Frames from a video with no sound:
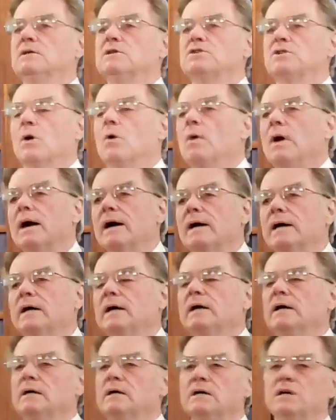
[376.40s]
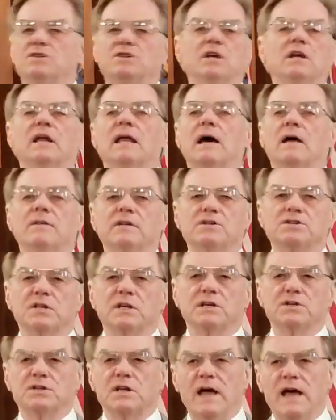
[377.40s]
so, why does He allow these
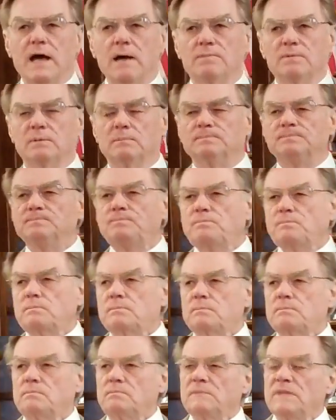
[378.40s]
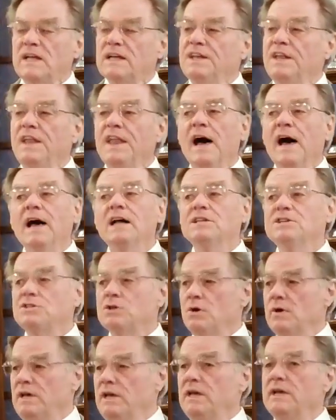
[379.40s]
things to happen? Not
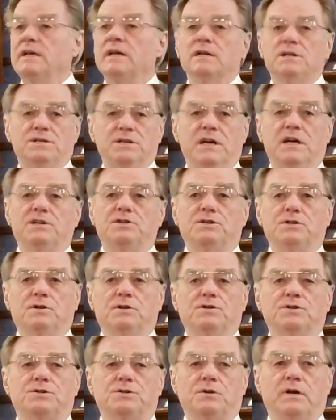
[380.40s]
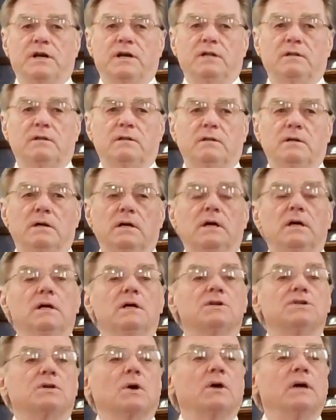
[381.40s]
so He can test your strength,
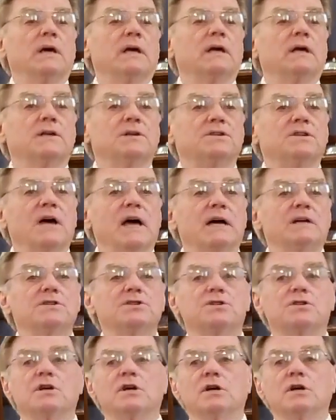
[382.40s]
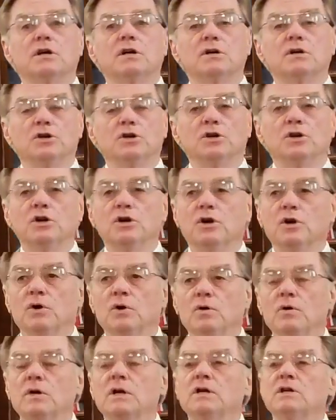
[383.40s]
so he can test
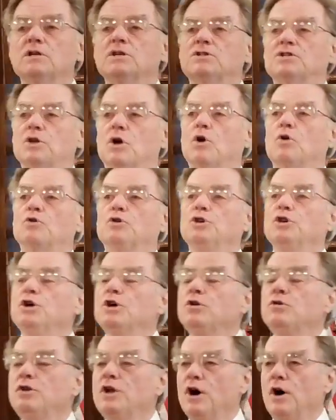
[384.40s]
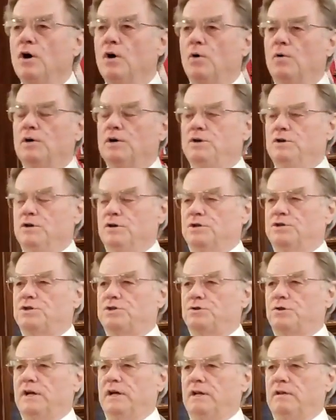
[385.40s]
you so you know your
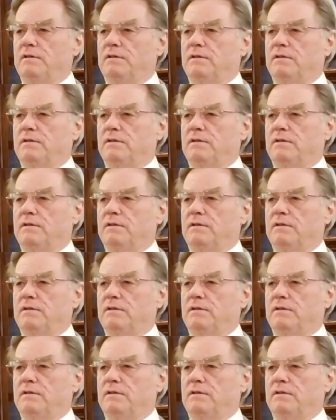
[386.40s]
strength.